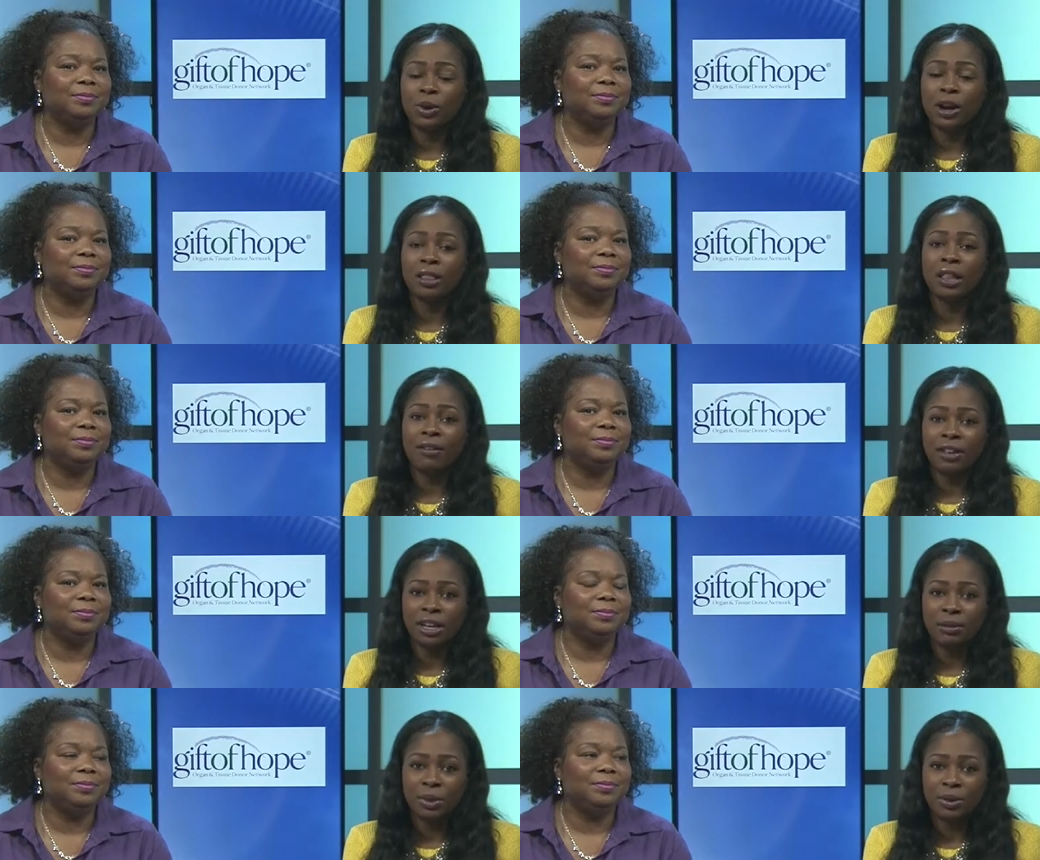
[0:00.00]
Speaker 1: are a loving
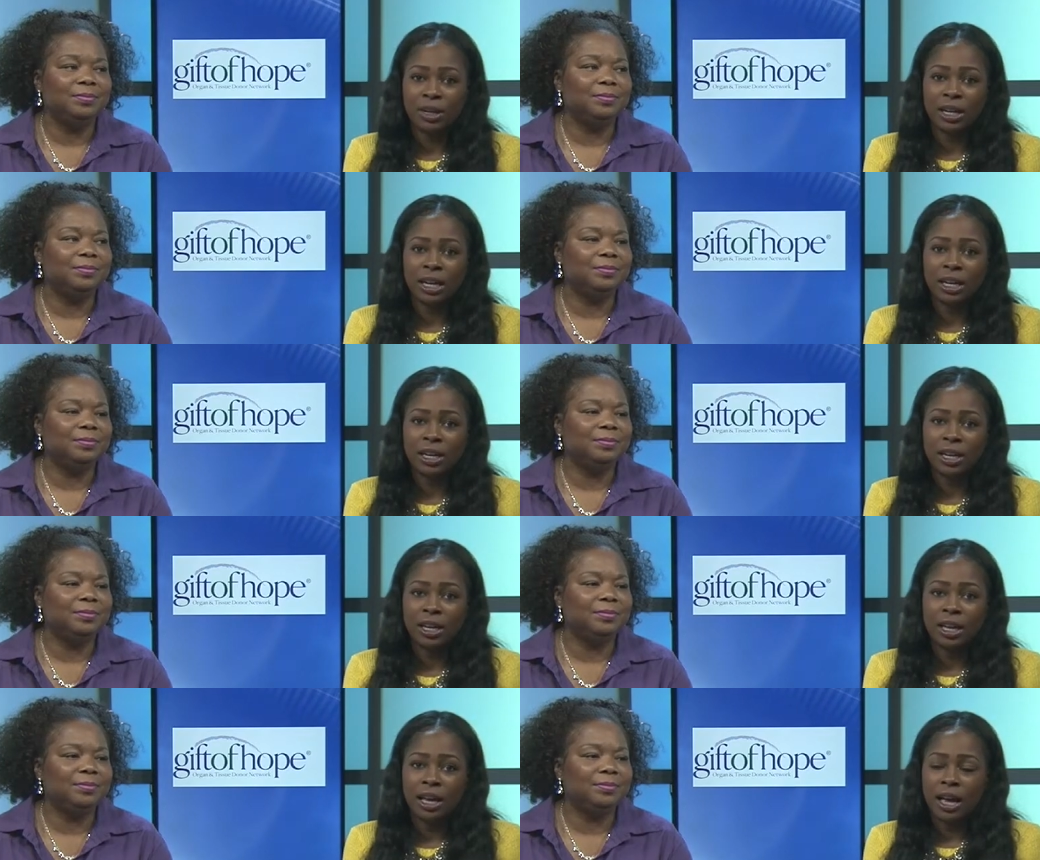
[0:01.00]
community,
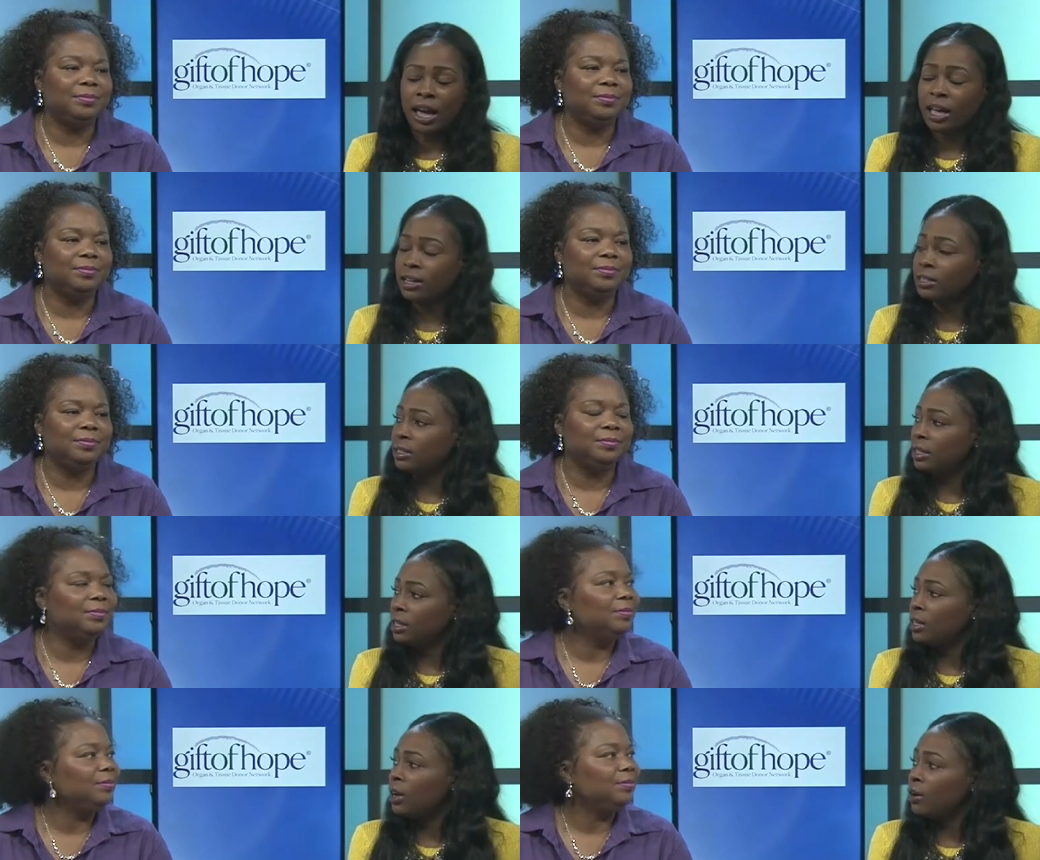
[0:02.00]
and,
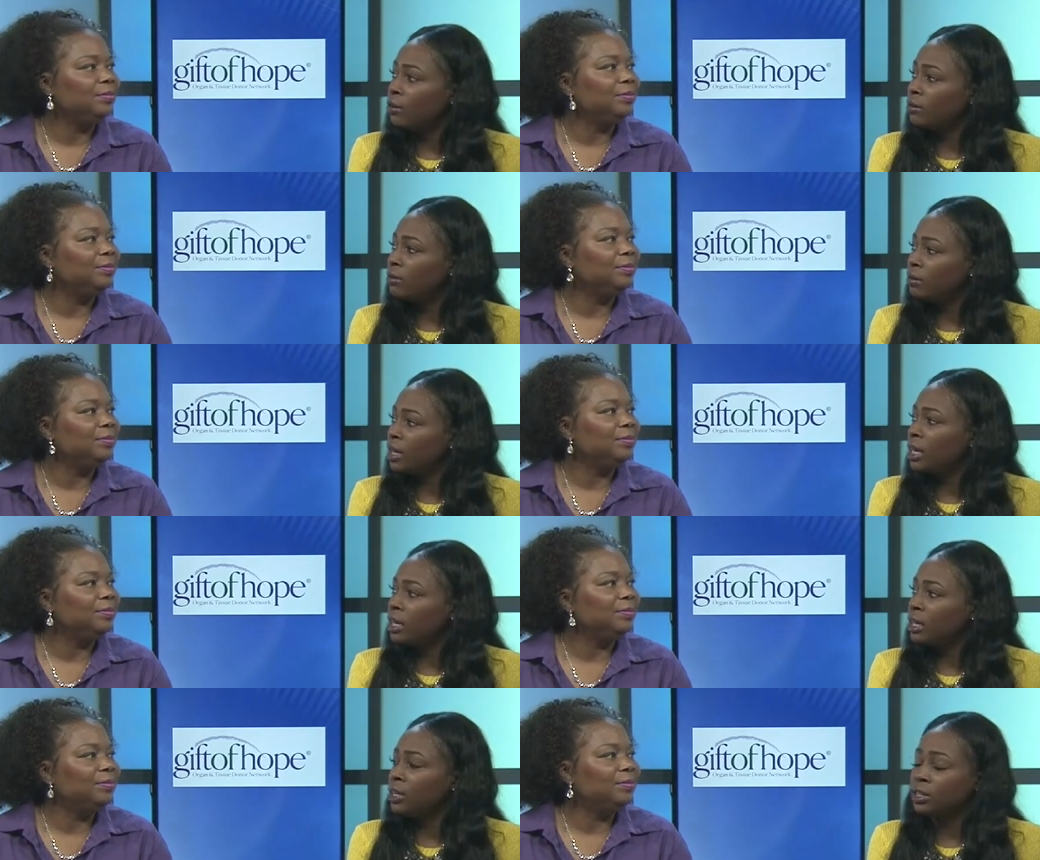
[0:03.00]
you know,
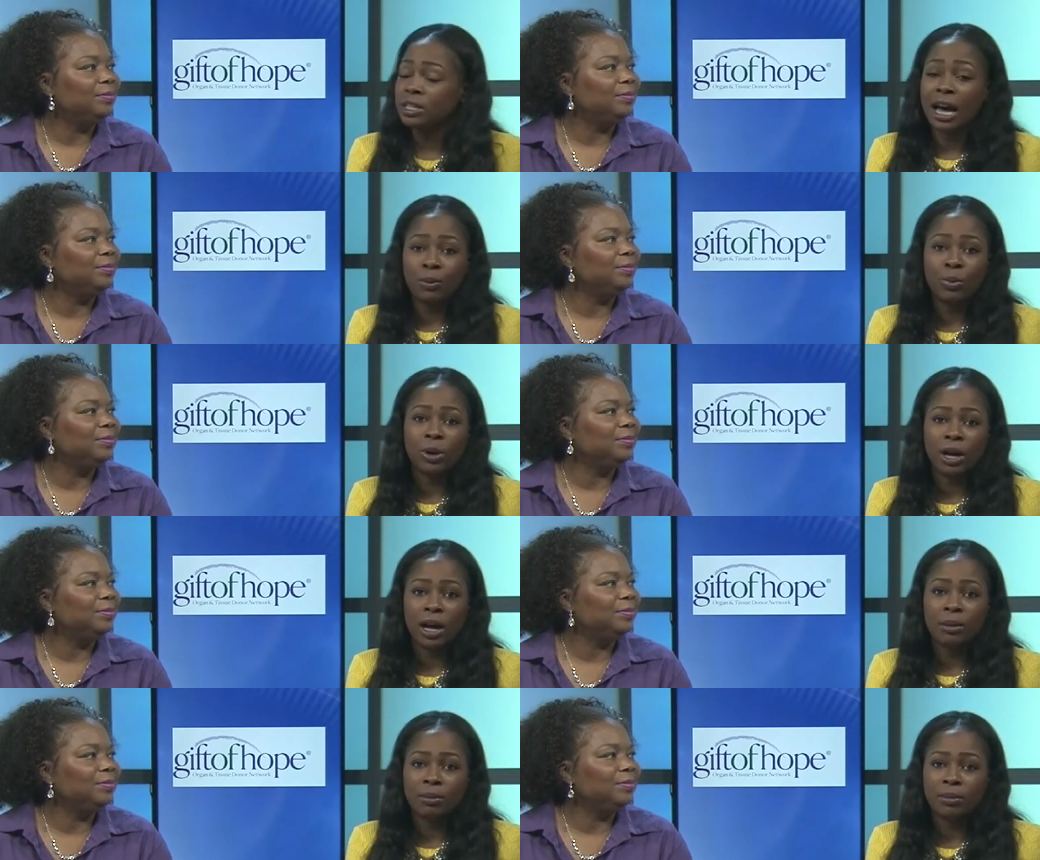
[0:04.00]
your time will
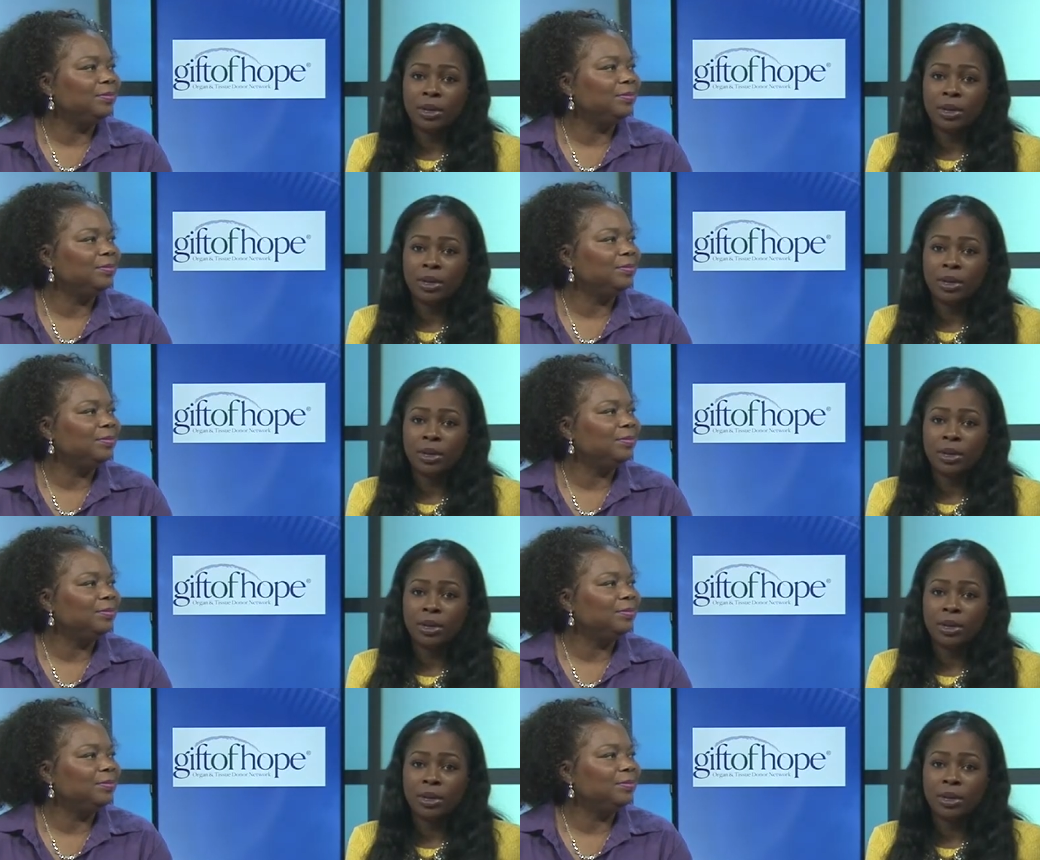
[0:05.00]
come.